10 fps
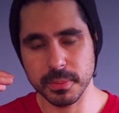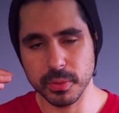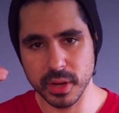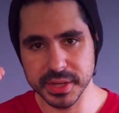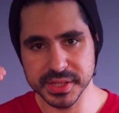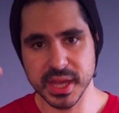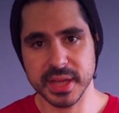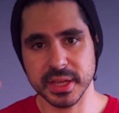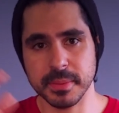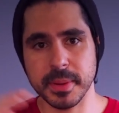price tag
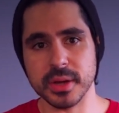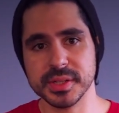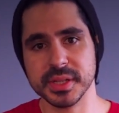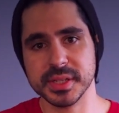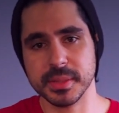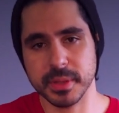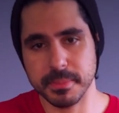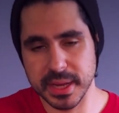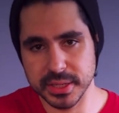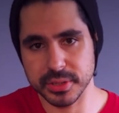in comparison to some
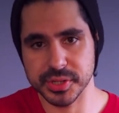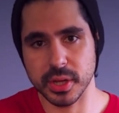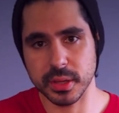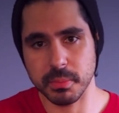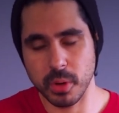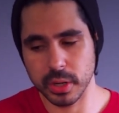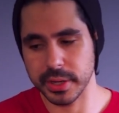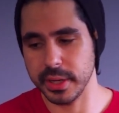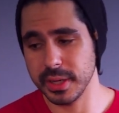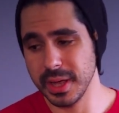competitors on the
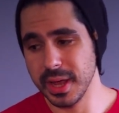market.